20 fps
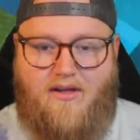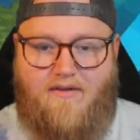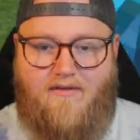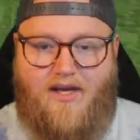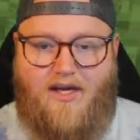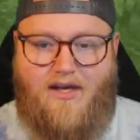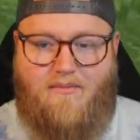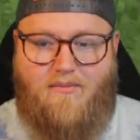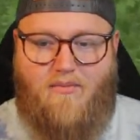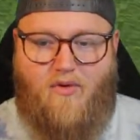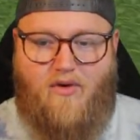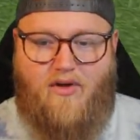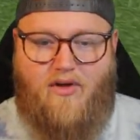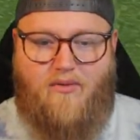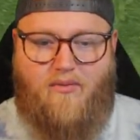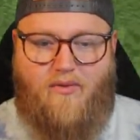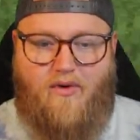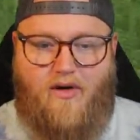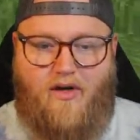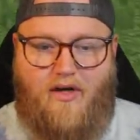If I had more
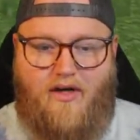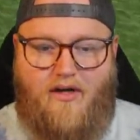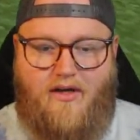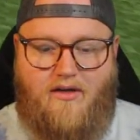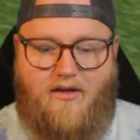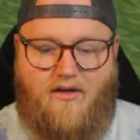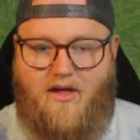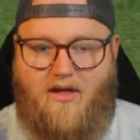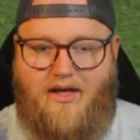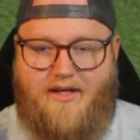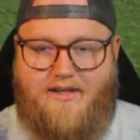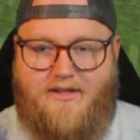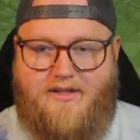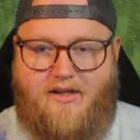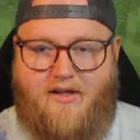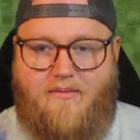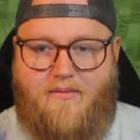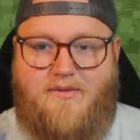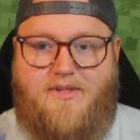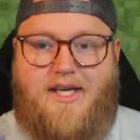than one collecting
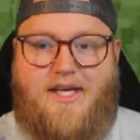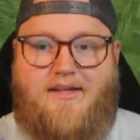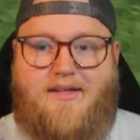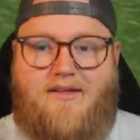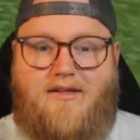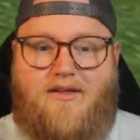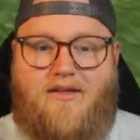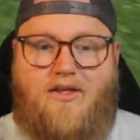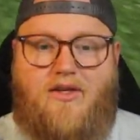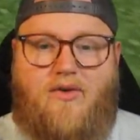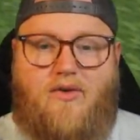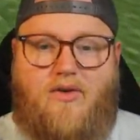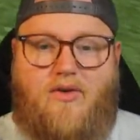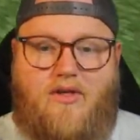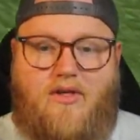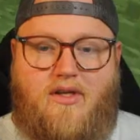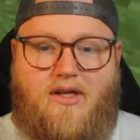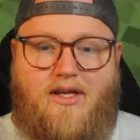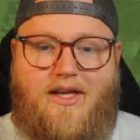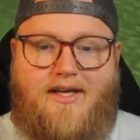them, technically you
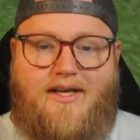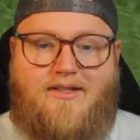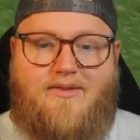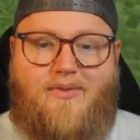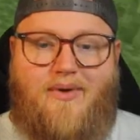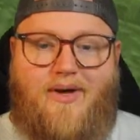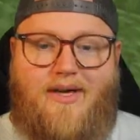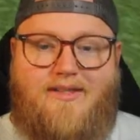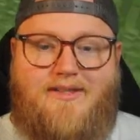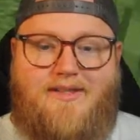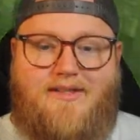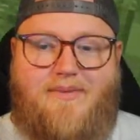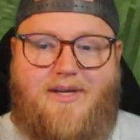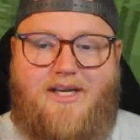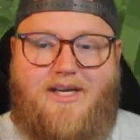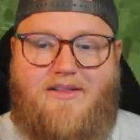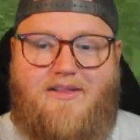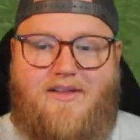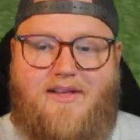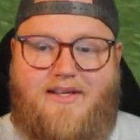could collect twice as
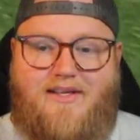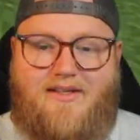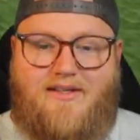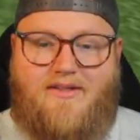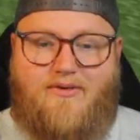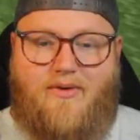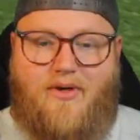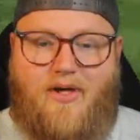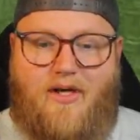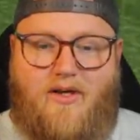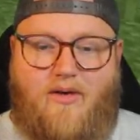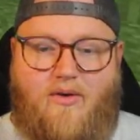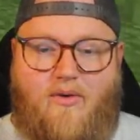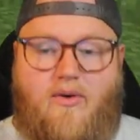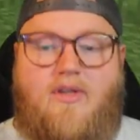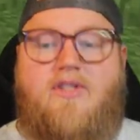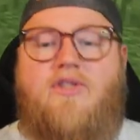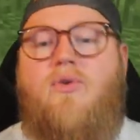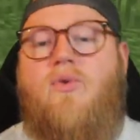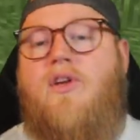many things, right?
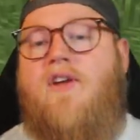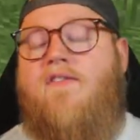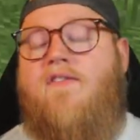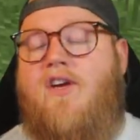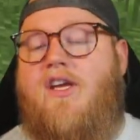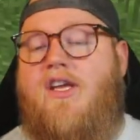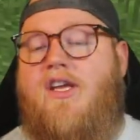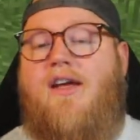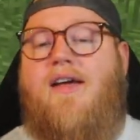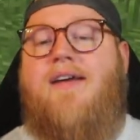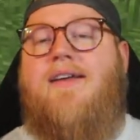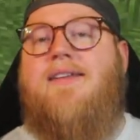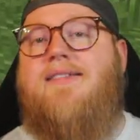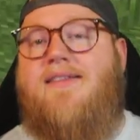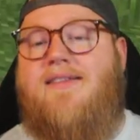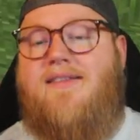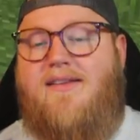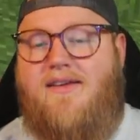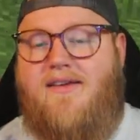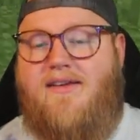Or 2 different kinds
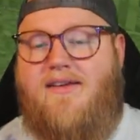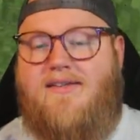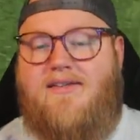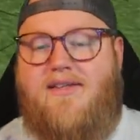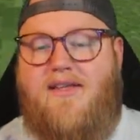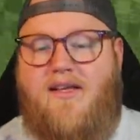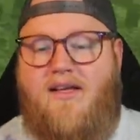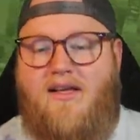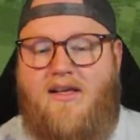of things.